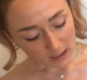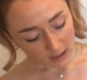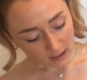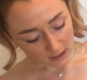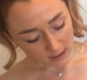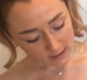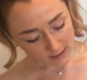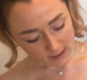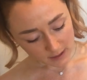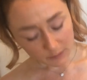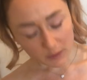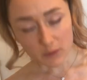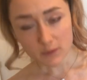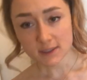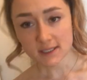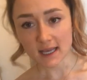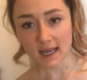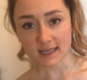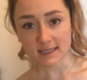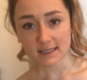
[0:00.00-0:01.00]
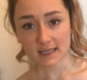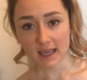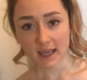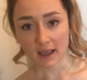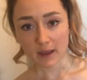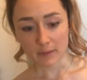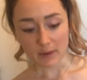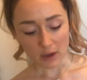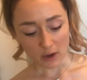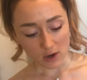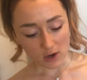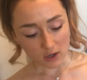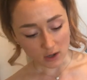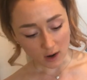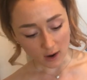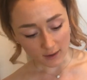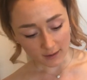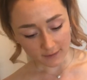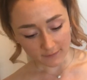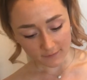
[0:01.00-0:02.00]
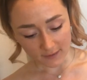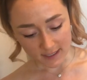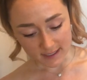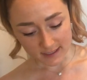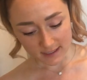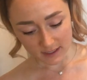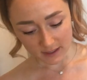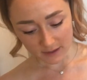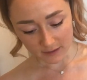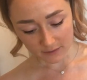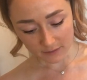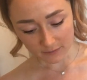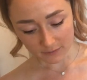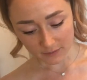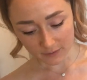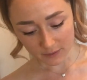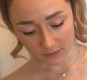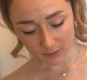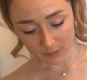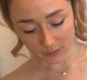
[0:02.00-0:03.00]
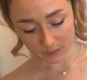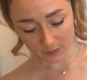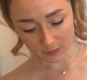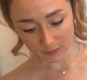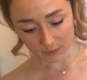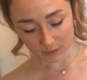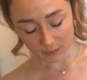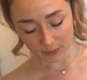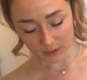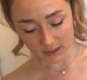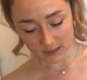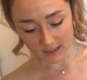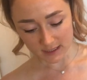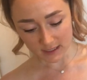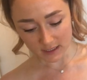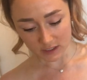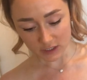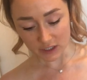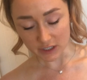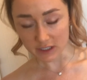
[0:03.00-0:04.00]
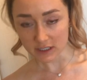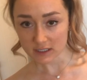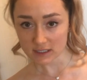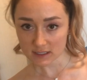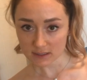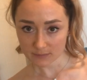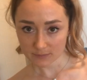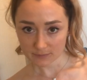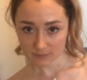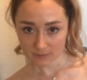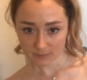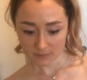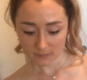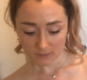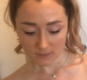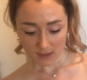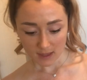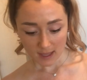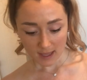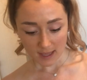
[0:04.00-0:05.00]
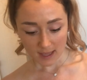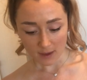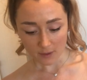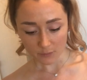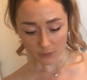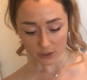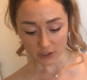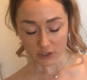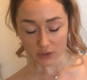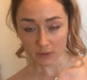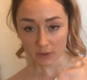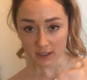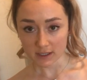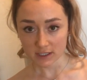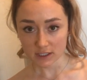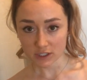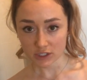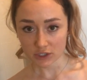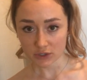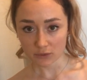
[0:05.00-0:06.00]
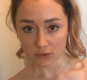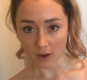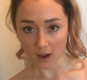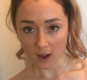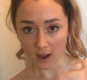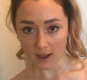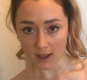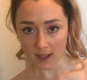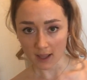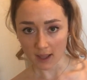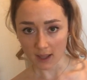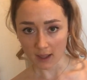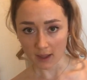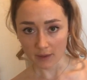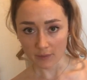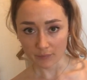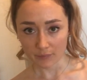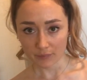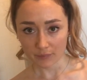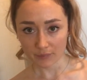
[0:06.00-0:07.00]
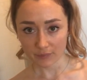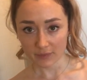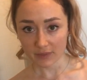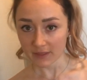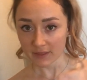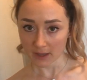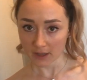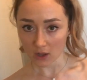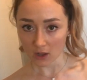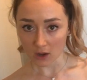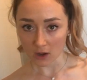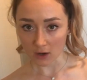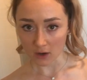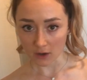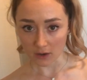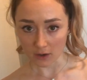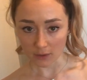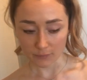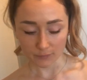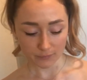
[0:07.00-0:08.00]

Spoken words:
someone was asking about non-invasive procedures and which ones do I think are